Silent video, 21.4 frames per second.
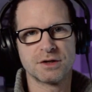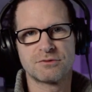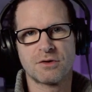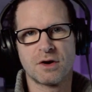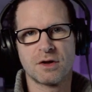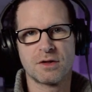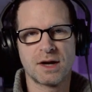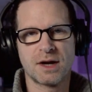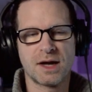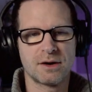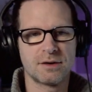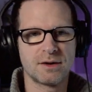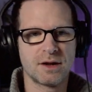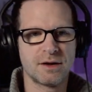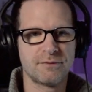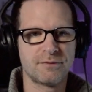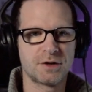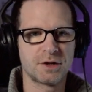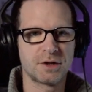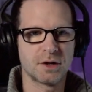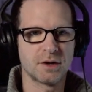is rather loud in that
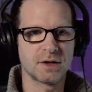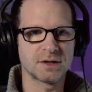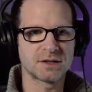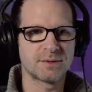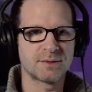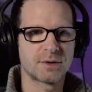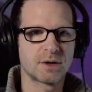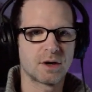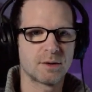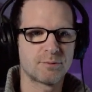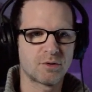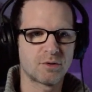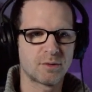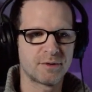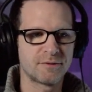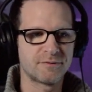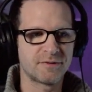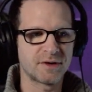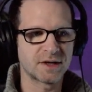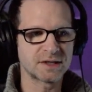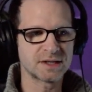video. That's something I'll probably
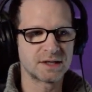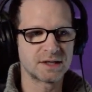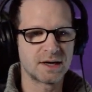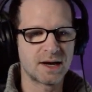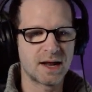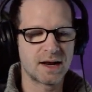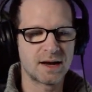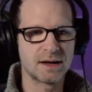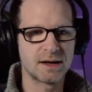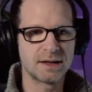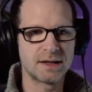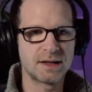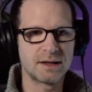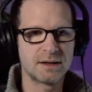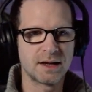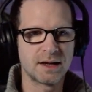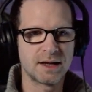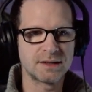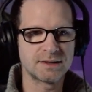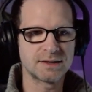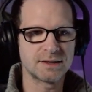fix in an NLE
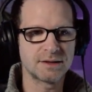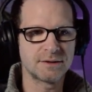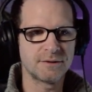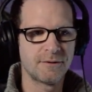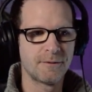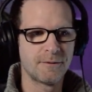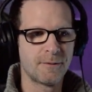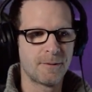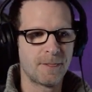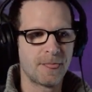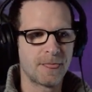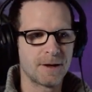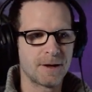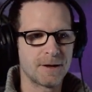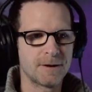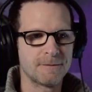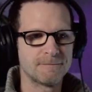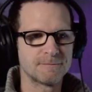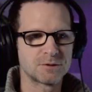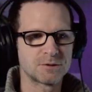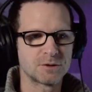later.
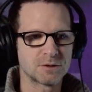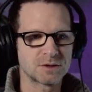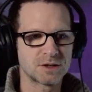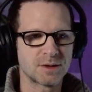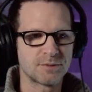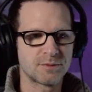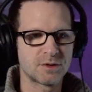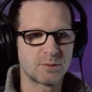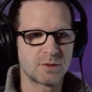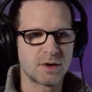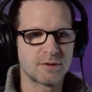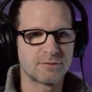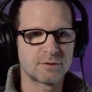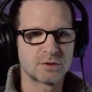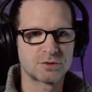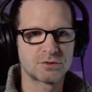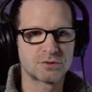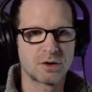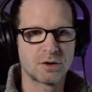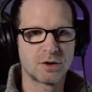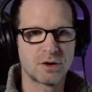It's not something we have
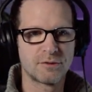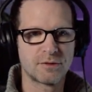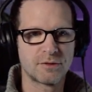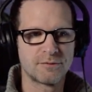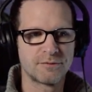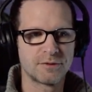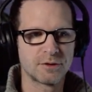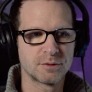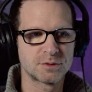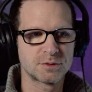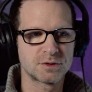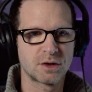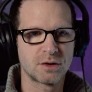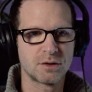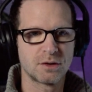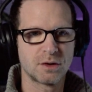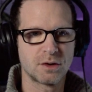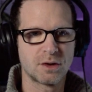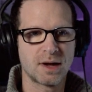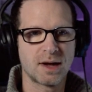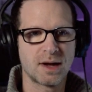control over in
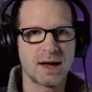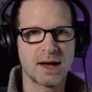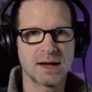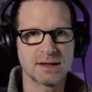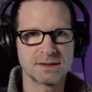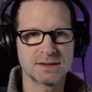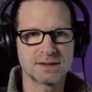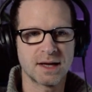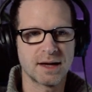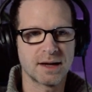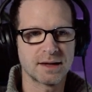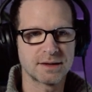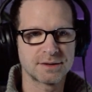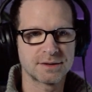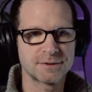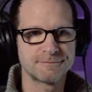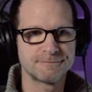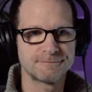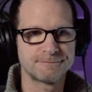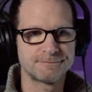Filmstro as yet.